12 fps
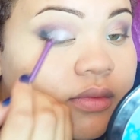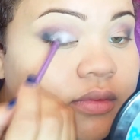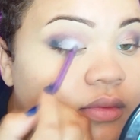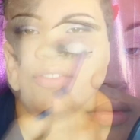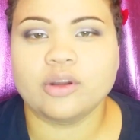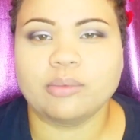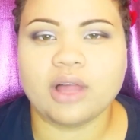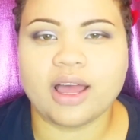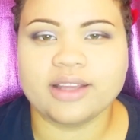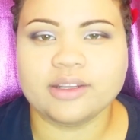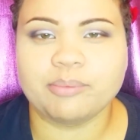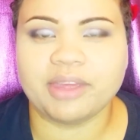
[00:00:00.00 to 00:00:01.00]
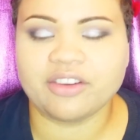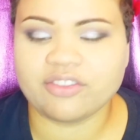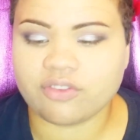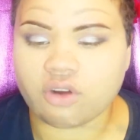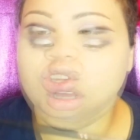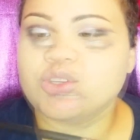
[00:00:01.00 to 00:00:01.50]
After applying the Pink
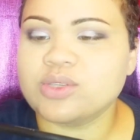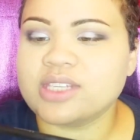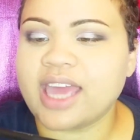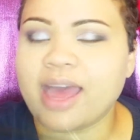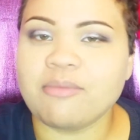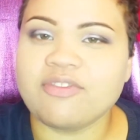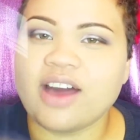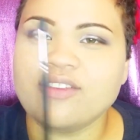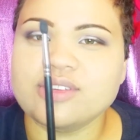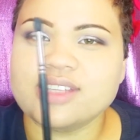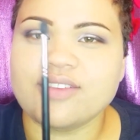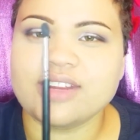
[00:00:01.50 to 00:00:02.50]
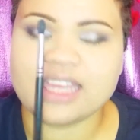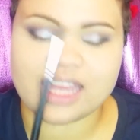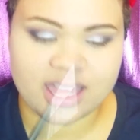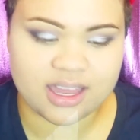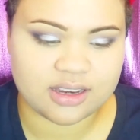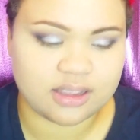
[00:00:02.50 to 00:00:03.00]
Frost, using M507
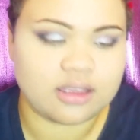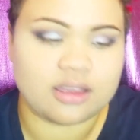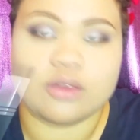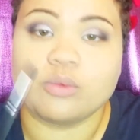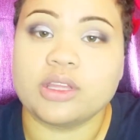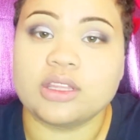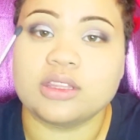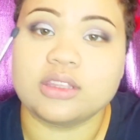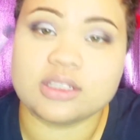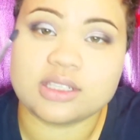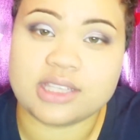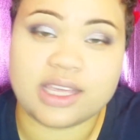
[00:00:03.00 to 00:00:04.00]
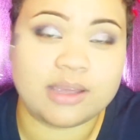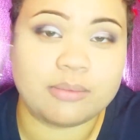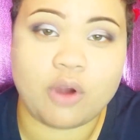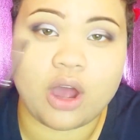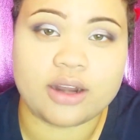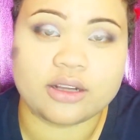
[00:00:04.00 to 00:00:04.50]
again with the same
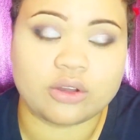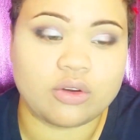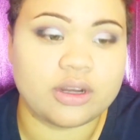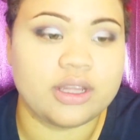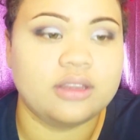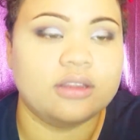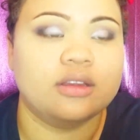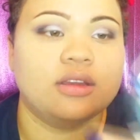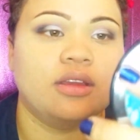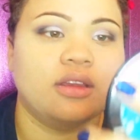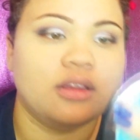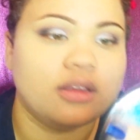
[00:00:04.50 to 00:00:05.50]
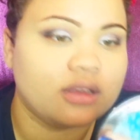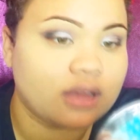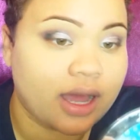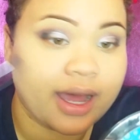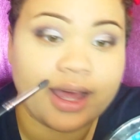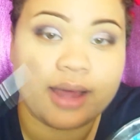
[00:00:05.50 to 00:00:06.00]
product on it.
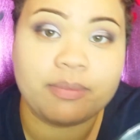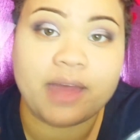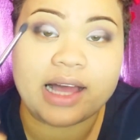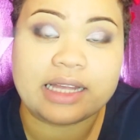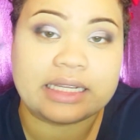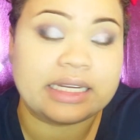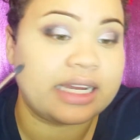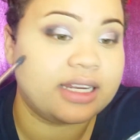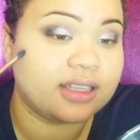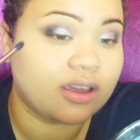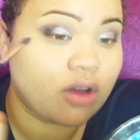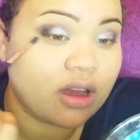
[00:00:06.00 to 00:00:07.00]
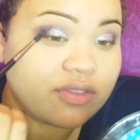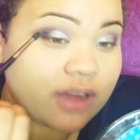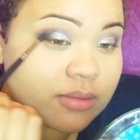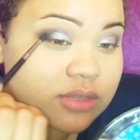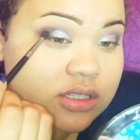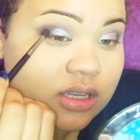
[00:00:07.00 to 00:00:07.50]
I'm not cleaning anything off.
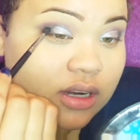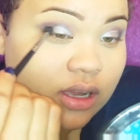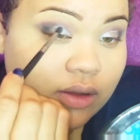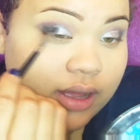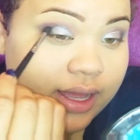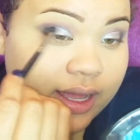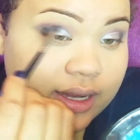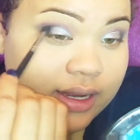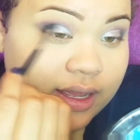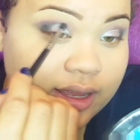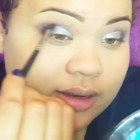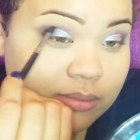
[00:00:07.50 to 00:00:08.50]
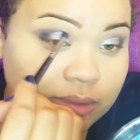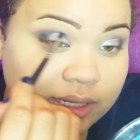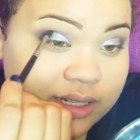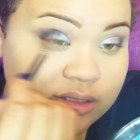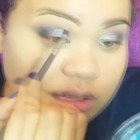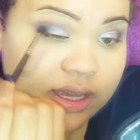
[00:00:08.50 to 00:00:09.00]
I'm just going to go ahead and
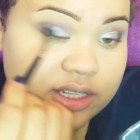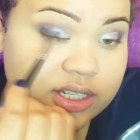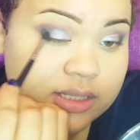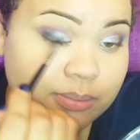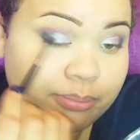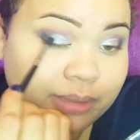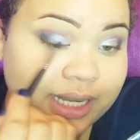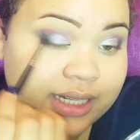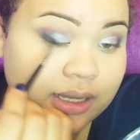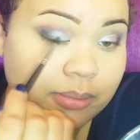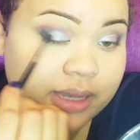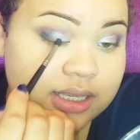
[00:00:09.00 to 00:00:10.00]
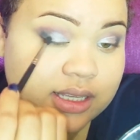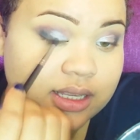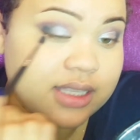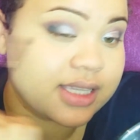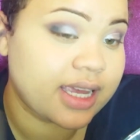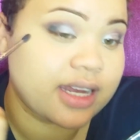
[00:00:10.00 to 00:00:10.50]
blend, just blending
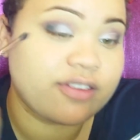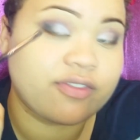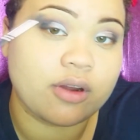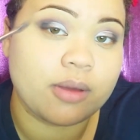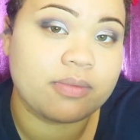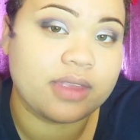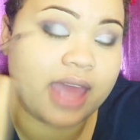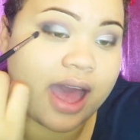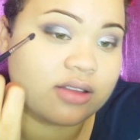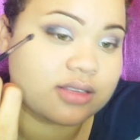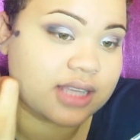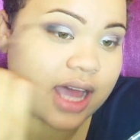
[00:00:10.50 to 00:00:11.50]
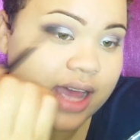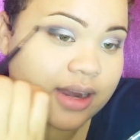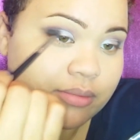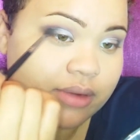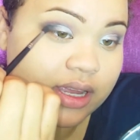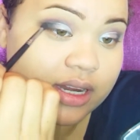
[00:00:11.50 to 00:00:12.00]
basically, taking it from the outside
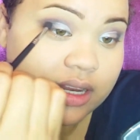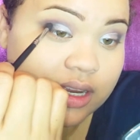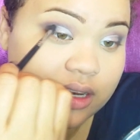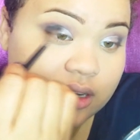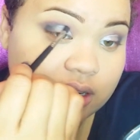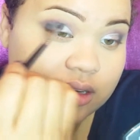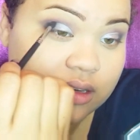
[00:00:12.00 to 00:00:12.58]
and bringing it in.